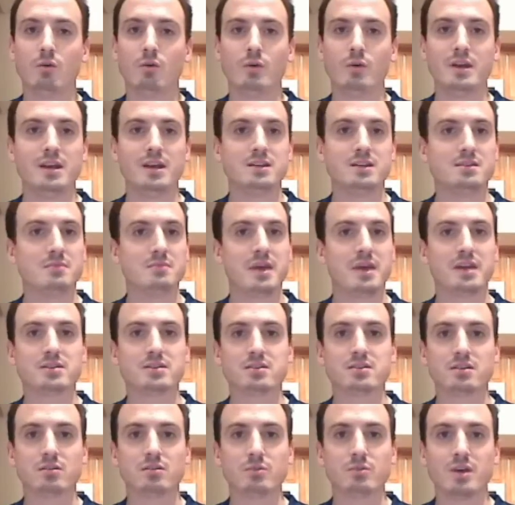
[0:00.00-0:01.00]
we need to make
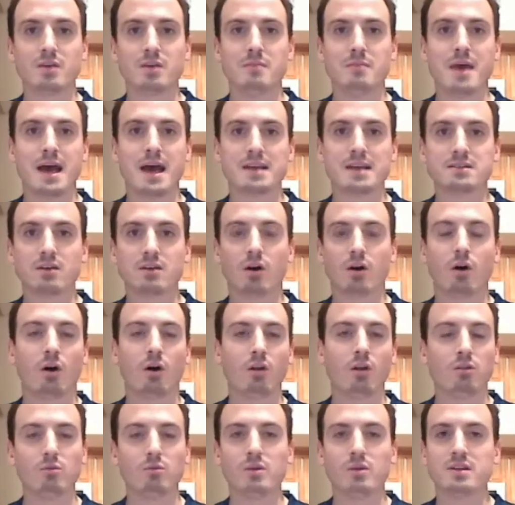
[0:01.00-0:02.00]
sure that we amass
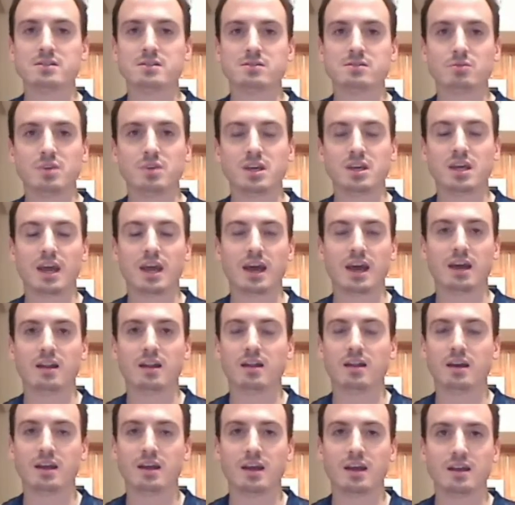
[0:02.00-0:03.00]
all the wins that we
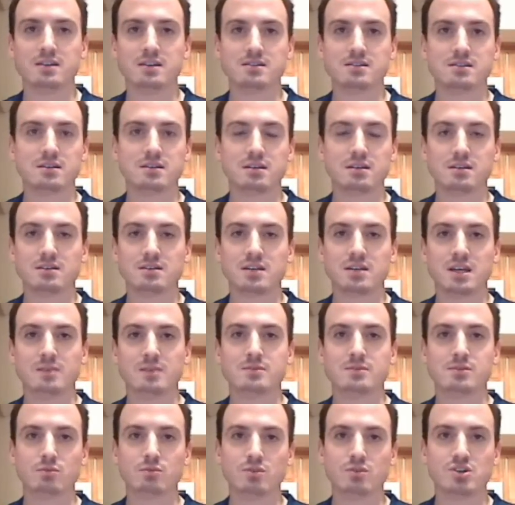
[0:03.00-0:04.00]
can against
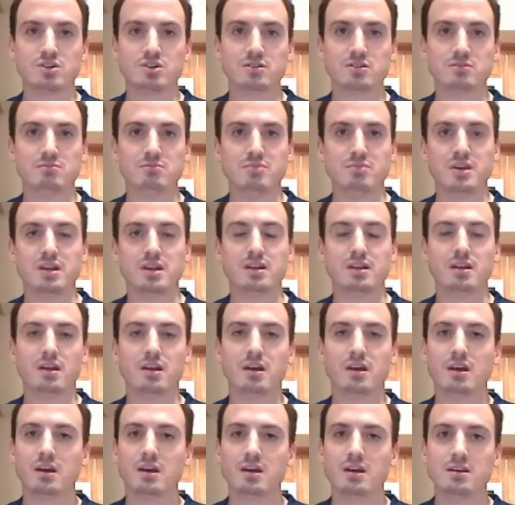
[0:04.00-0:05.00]
teams that we should beat.
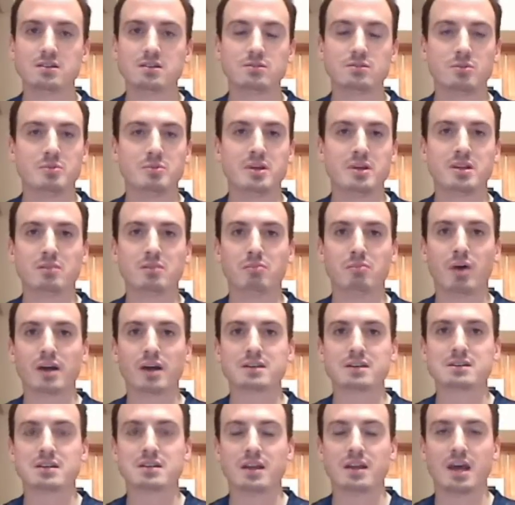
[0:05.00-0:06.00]
So we beat the
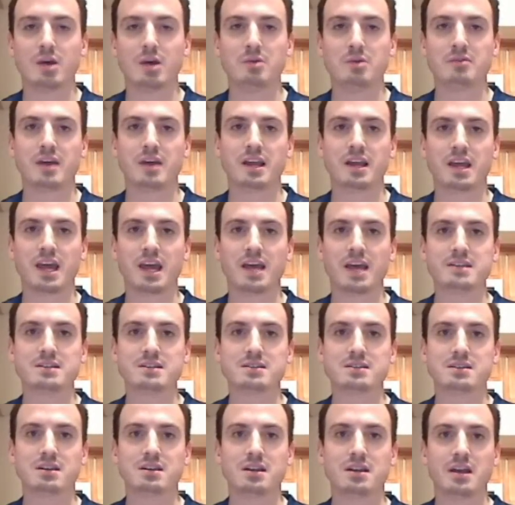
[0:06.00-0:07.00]
Bucs today. We've got
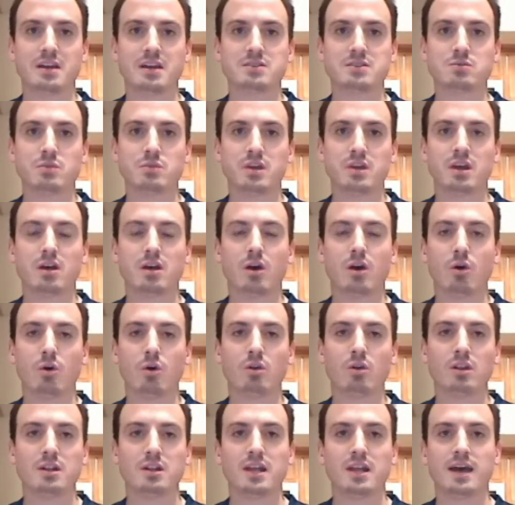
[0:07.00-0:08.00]
Kansas City next week,
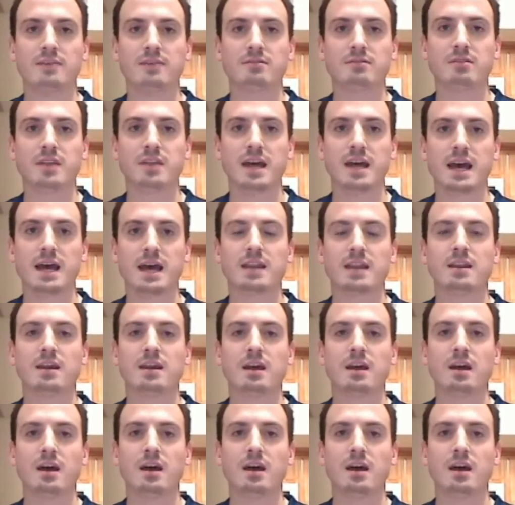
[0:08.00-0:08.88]
Oakland after that.